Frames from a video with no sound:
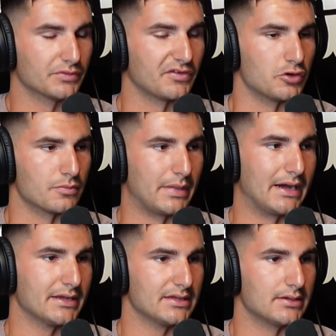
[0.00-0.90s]
So your
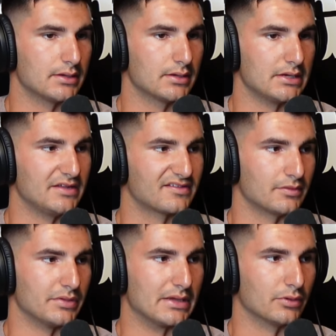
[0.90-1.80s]
body needs
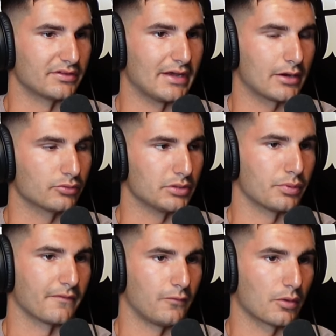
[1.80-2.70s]
to be able to not only
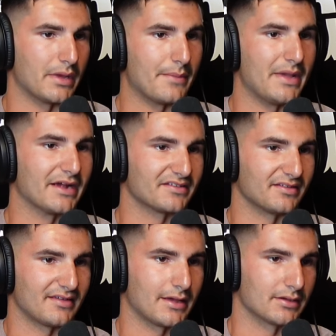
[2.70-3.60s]
perform at max
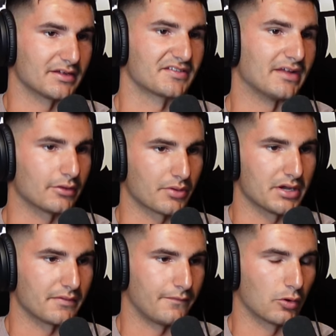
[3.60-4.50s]
intent,
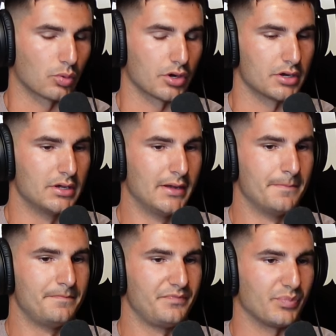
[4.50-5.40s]
accelerating forward,
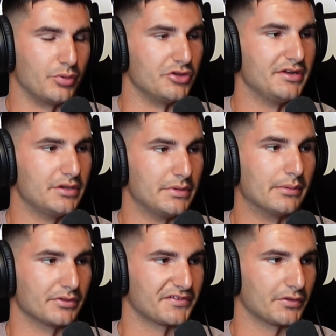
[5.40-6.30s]
but you need to be
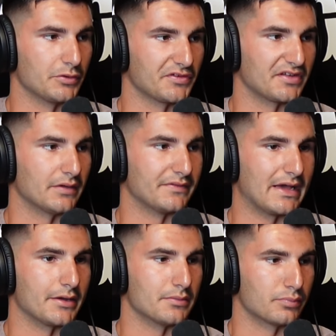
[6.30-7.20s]
able to slow yourself
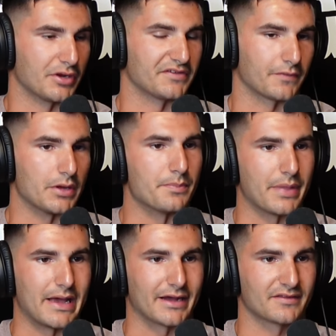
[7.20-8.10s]
down and brace for
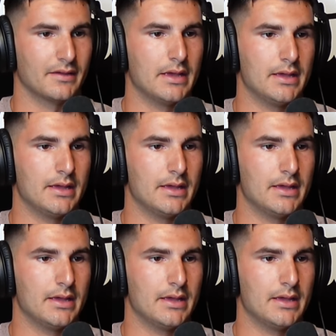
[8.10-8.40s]
impact,